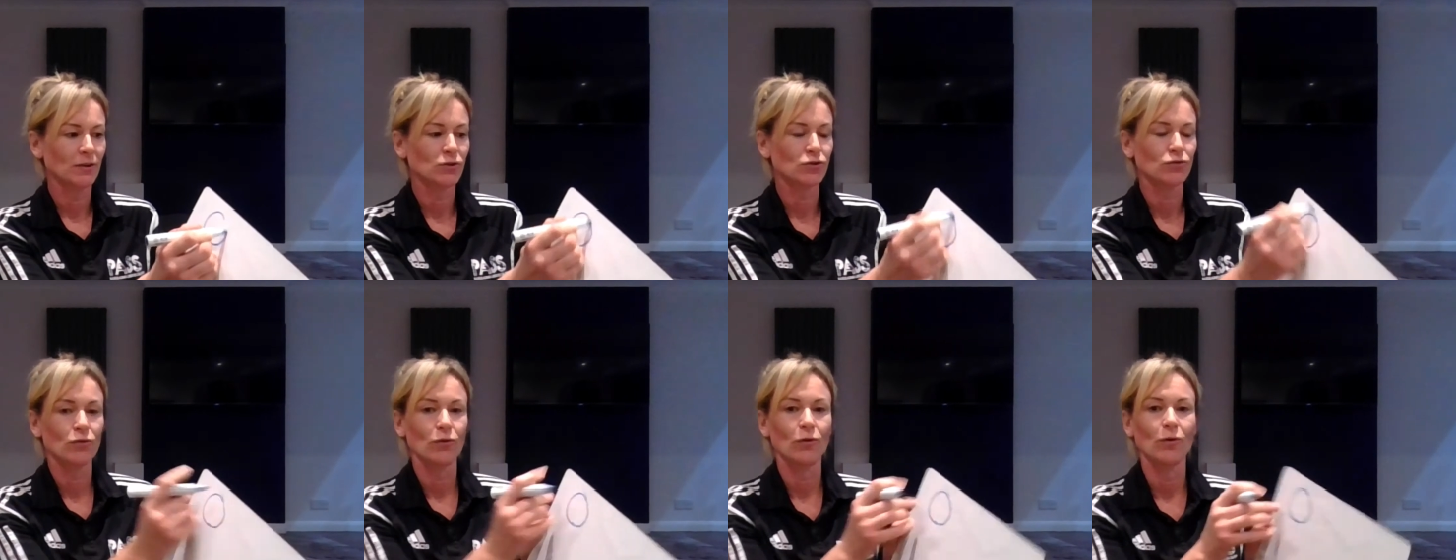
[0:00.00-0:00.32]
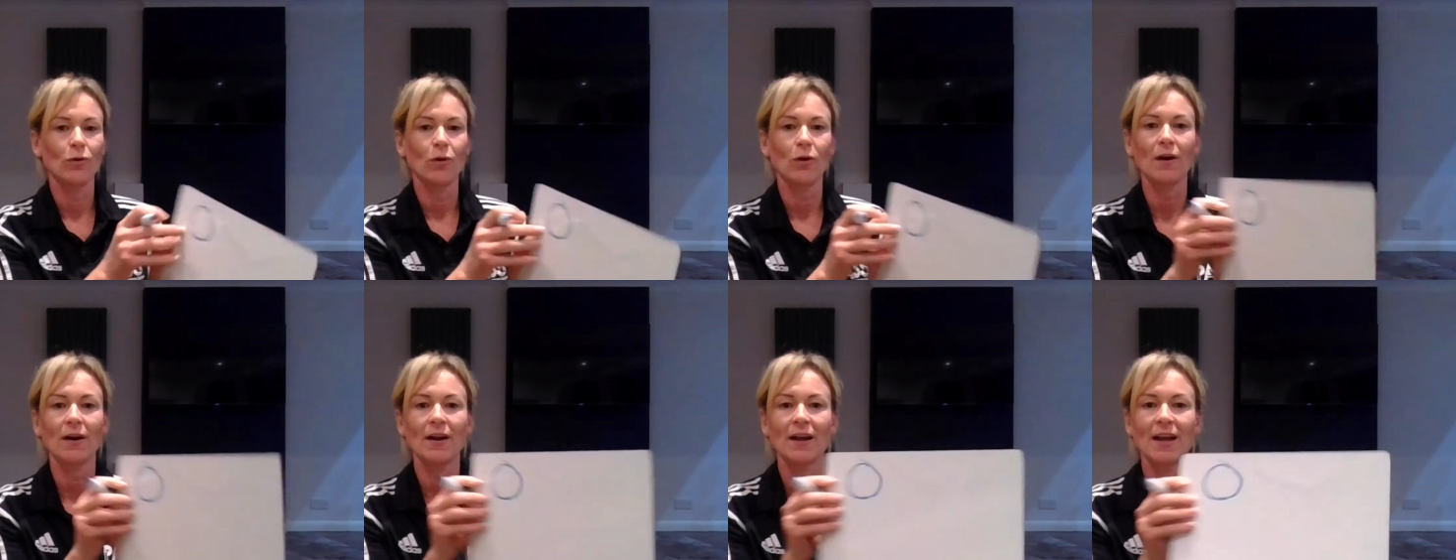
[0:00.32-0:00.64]
to
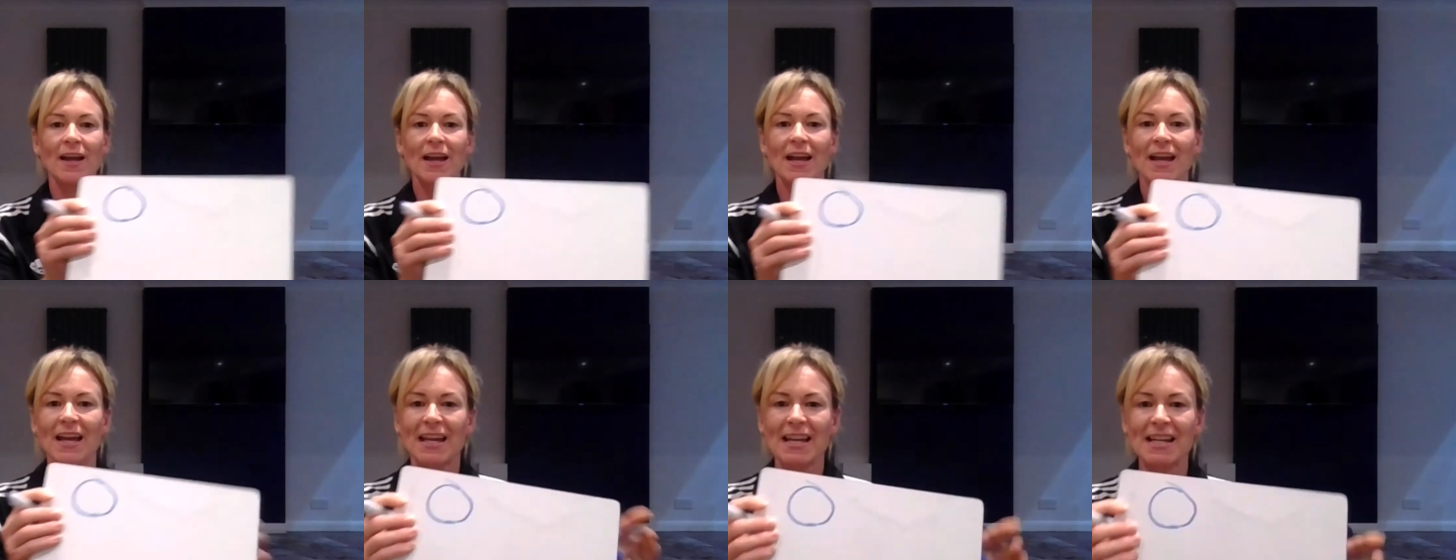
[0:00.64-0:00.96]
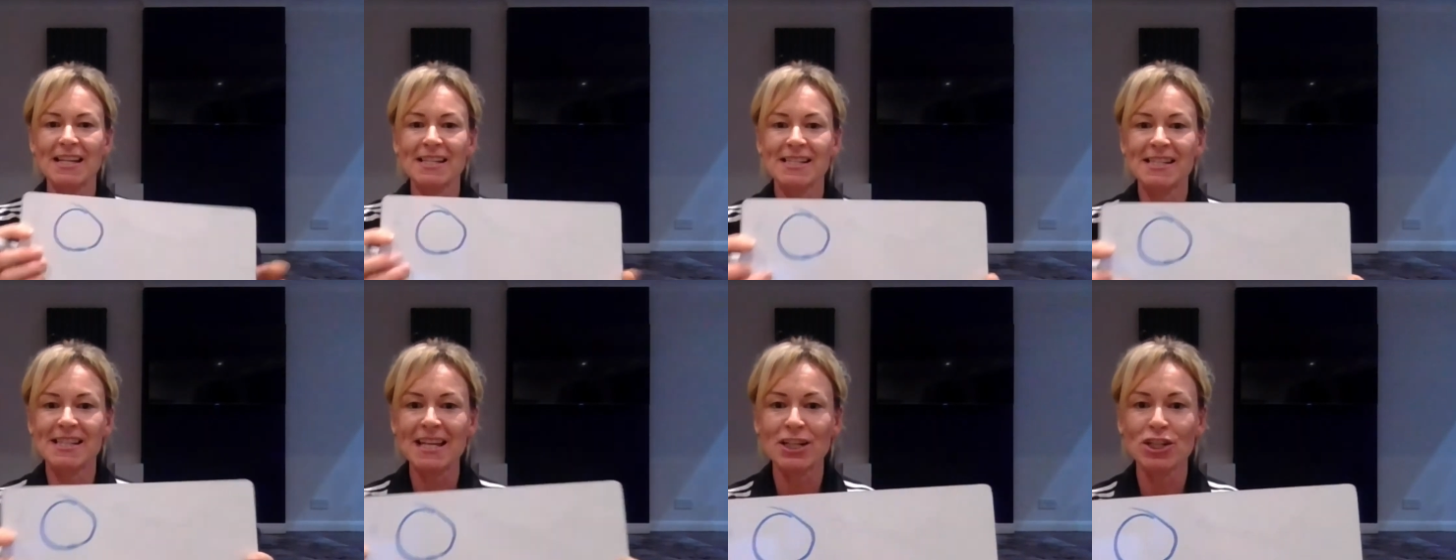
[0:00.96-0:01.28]
draw
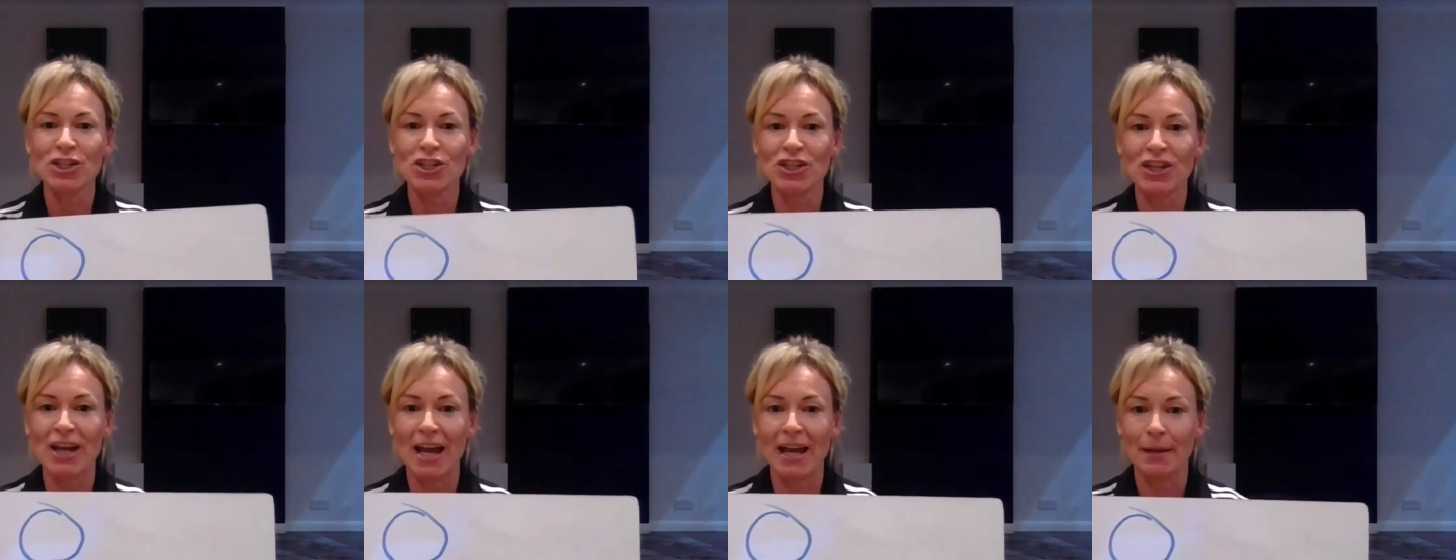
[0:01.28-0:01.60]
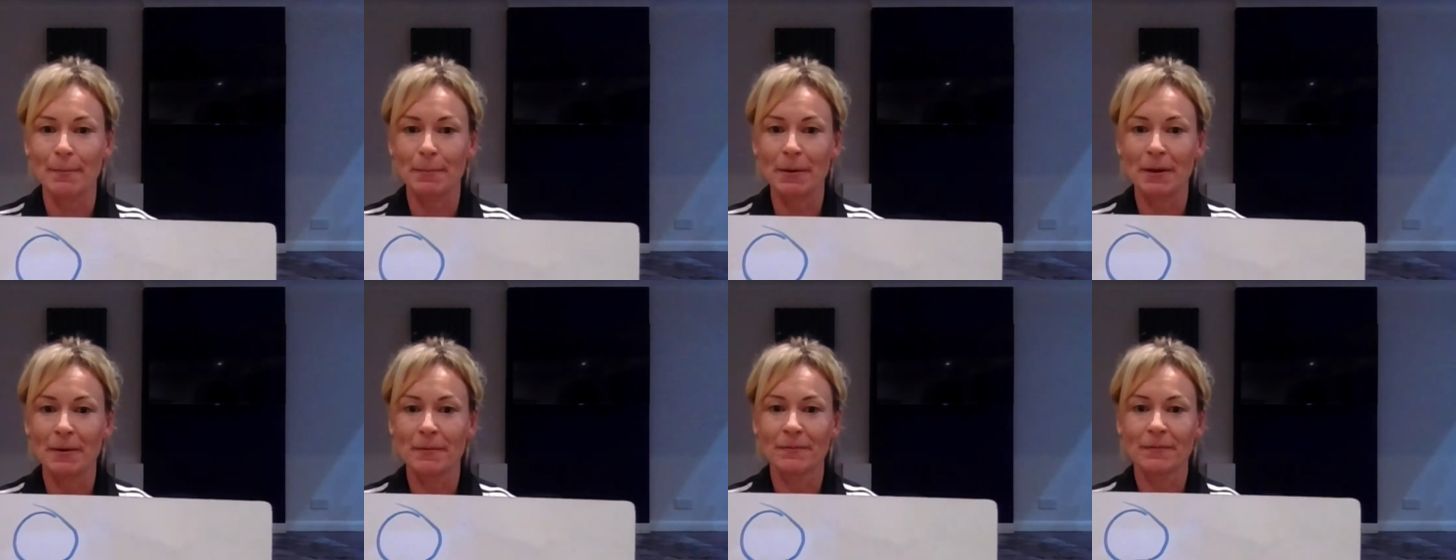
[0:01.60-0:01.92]
is this
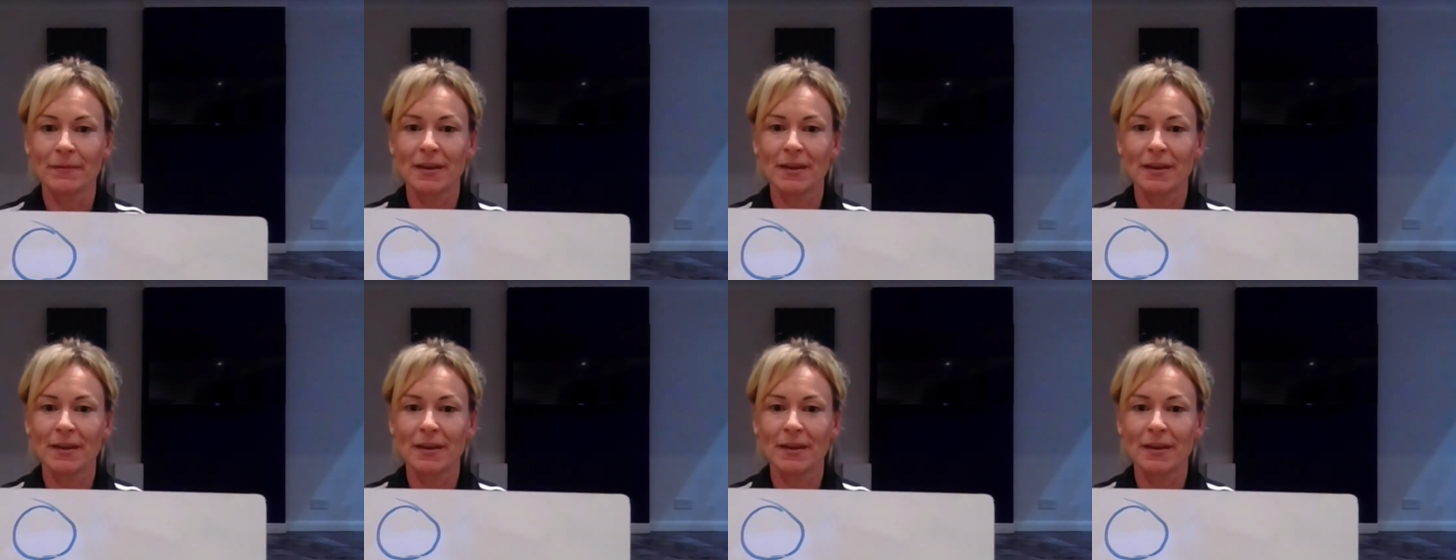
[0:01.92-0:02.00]
shape.